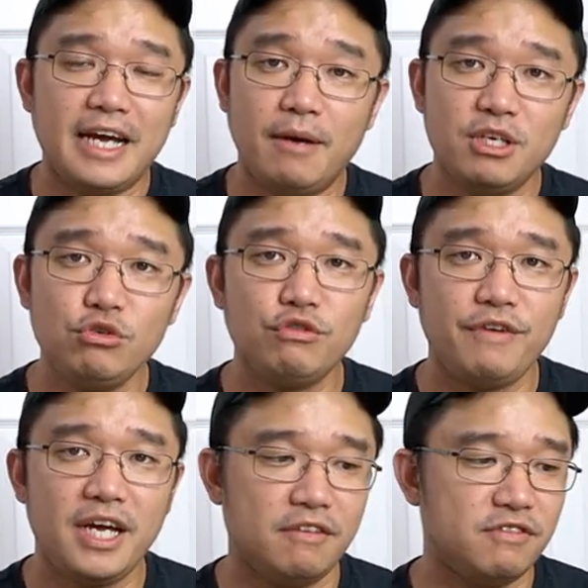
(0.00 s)
Now I'm a huge
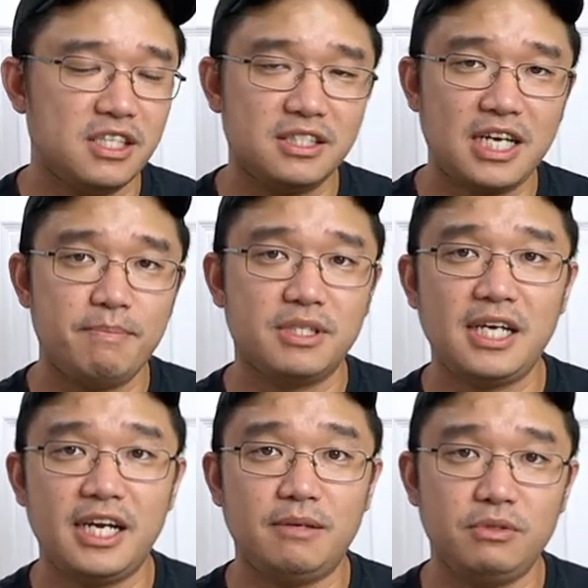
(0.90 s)
fan of this type of
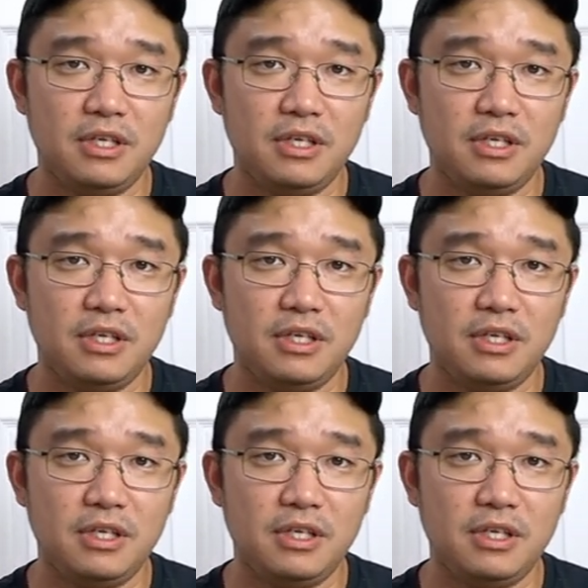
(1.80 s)
setup.